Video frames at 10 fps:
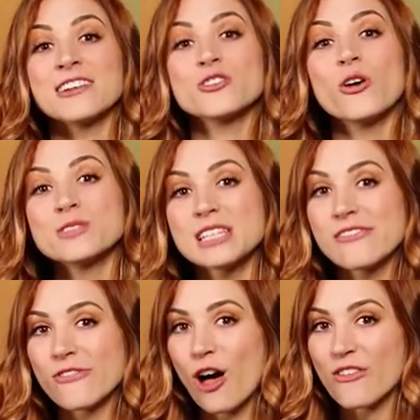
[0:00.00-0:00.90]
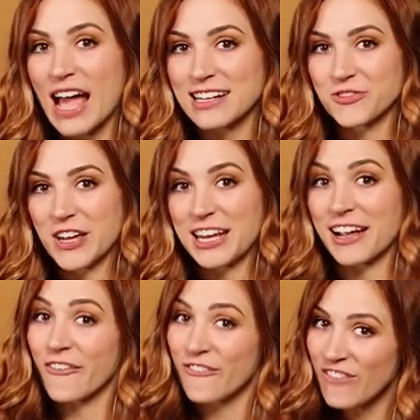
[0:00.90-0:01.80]
and don't involve
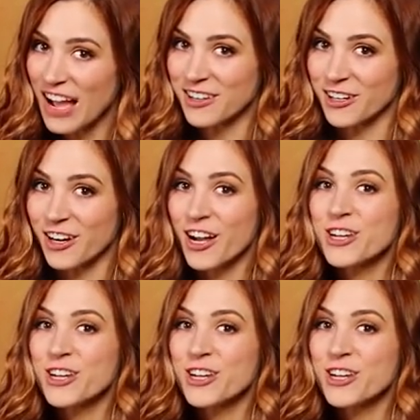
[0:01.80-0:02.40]
activating a fighter,